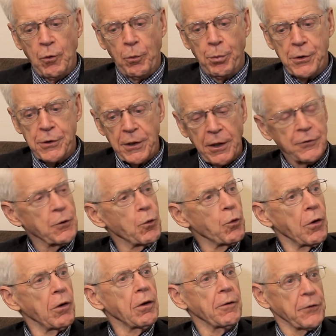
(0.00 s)
will protect the
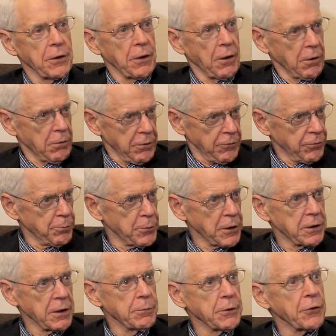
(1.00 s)
wall of the artery from
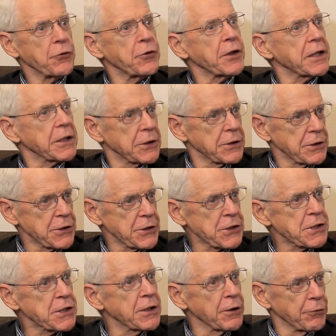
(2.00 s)
becoming thickened,
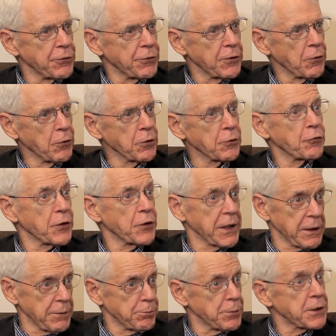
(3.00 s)
stiff, or
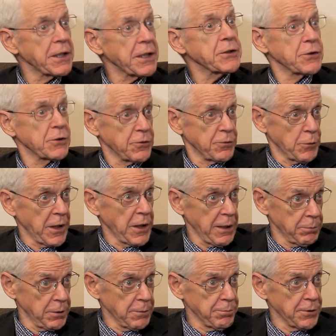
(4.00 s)
inflamed. Protects us from
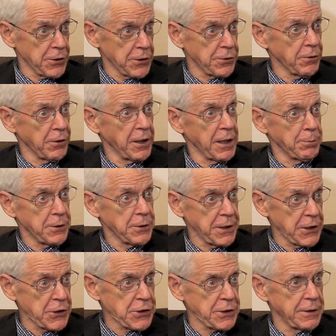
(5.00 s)
high blood pressure or
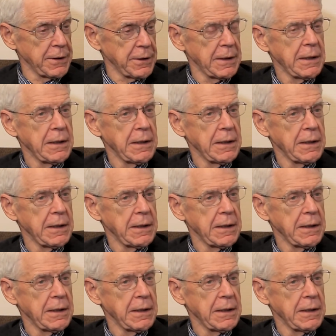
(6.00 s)
hypertension.